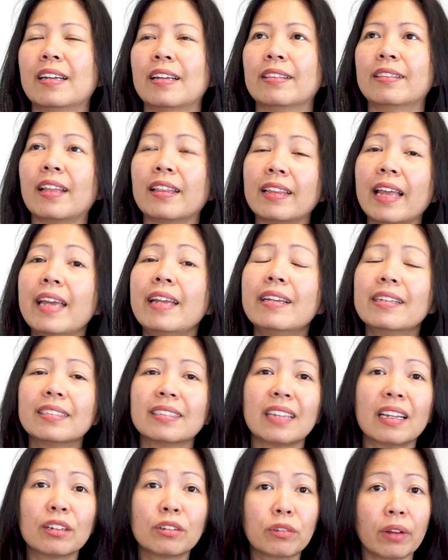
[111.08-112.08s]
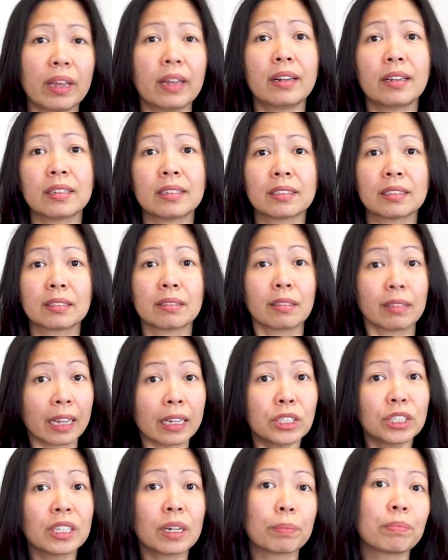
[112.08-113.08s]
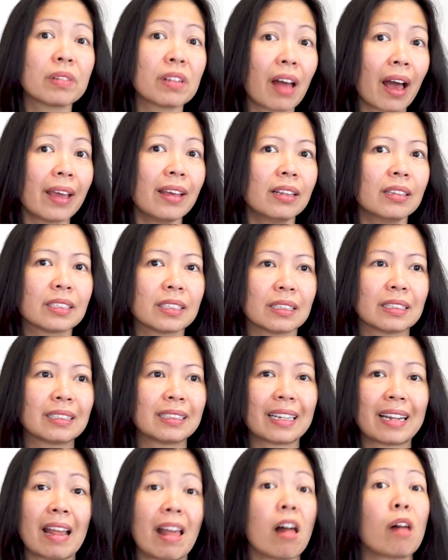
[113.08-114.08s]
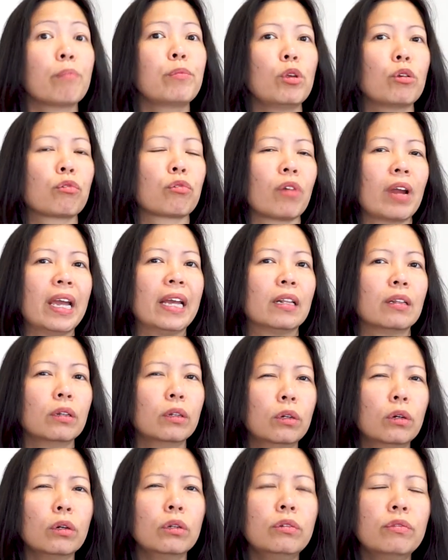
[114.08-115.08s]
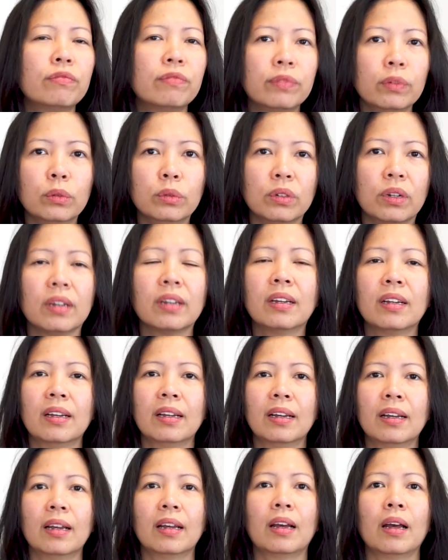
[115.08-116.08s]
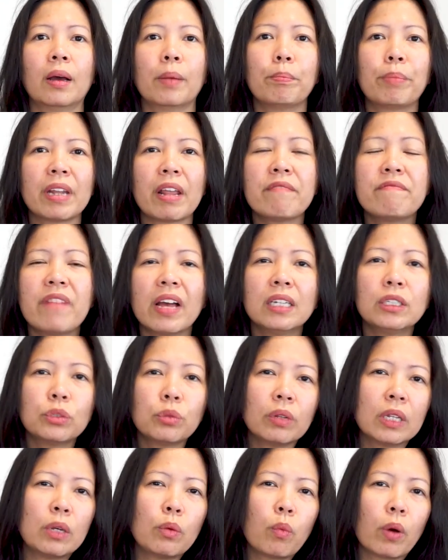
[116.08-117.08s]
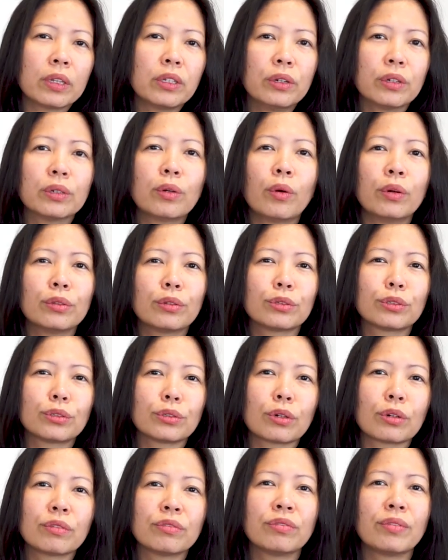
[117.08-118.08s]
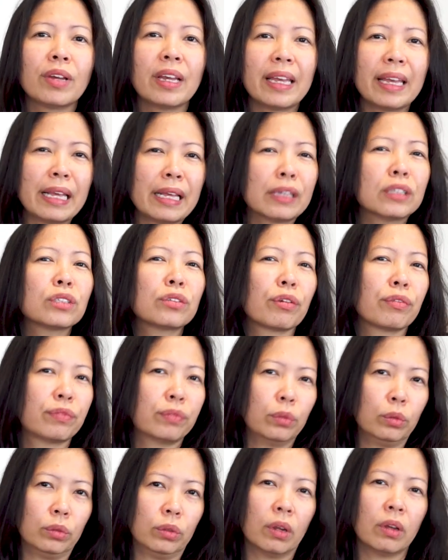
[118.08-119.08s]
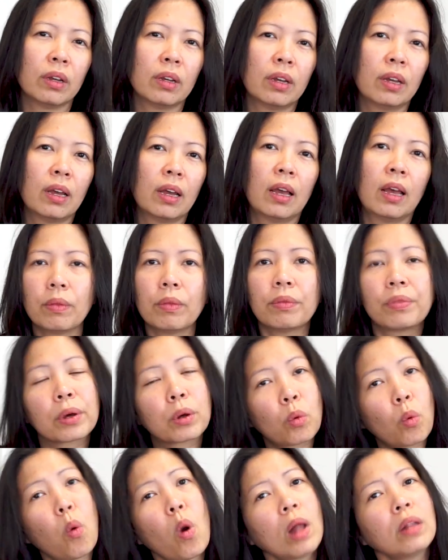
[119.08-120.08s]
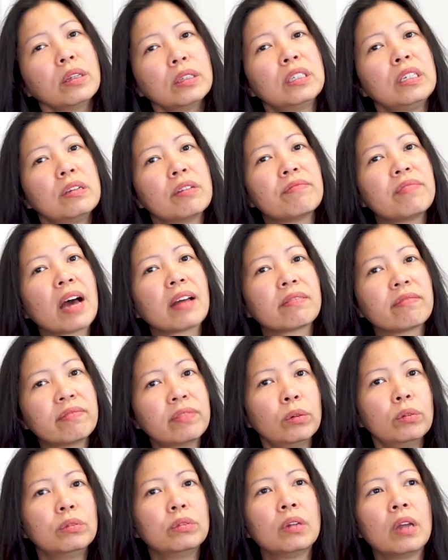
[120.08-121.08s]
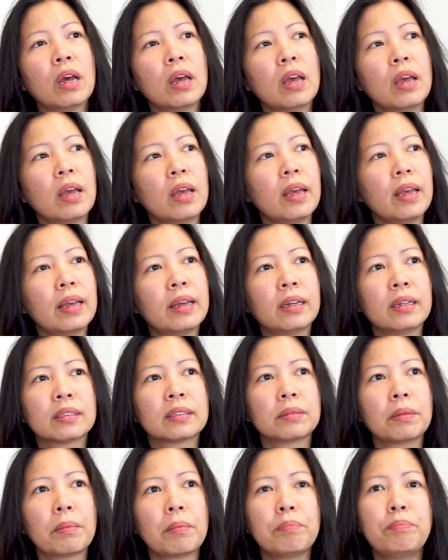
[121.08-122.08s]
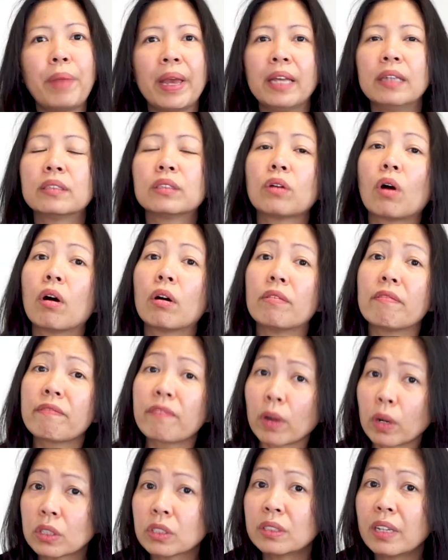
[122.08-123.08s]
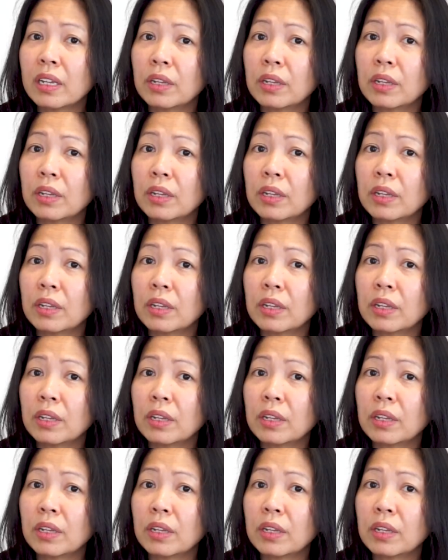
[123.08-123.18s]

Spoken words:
the latest and greatest kitchen appliances that help you create good food. But eventually what you're going to serve is food. The quality of that food is based on first the